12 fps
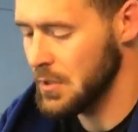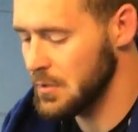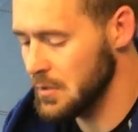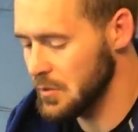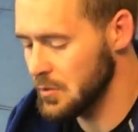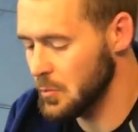
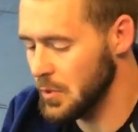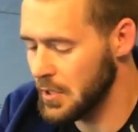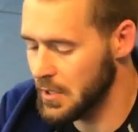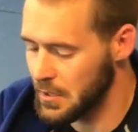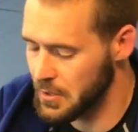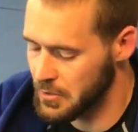Another
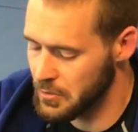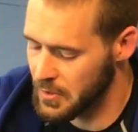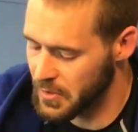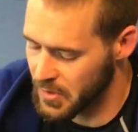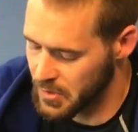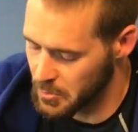way I can do
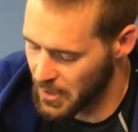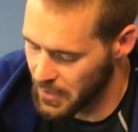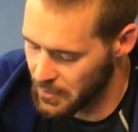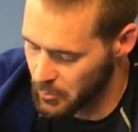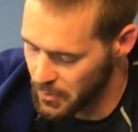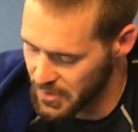this is
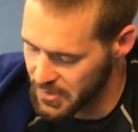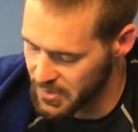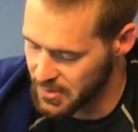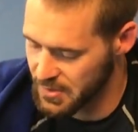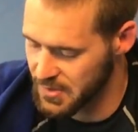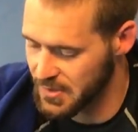my wrist
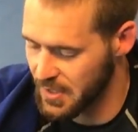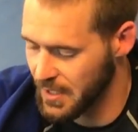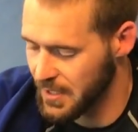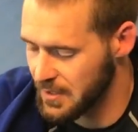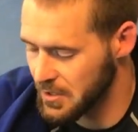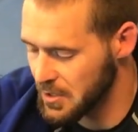is going to
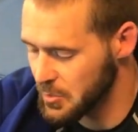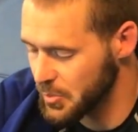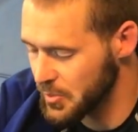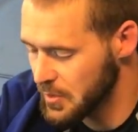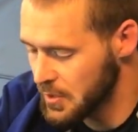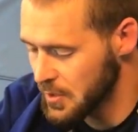slide up,
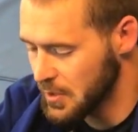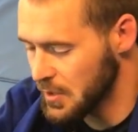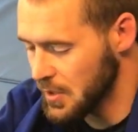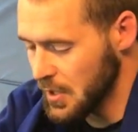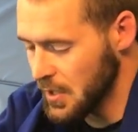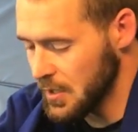
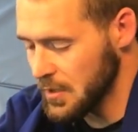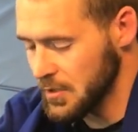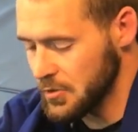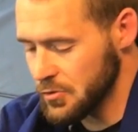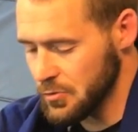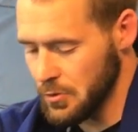
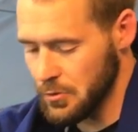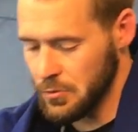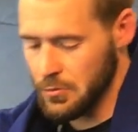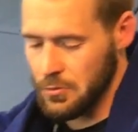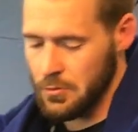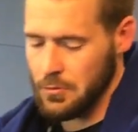
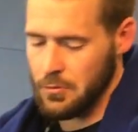control,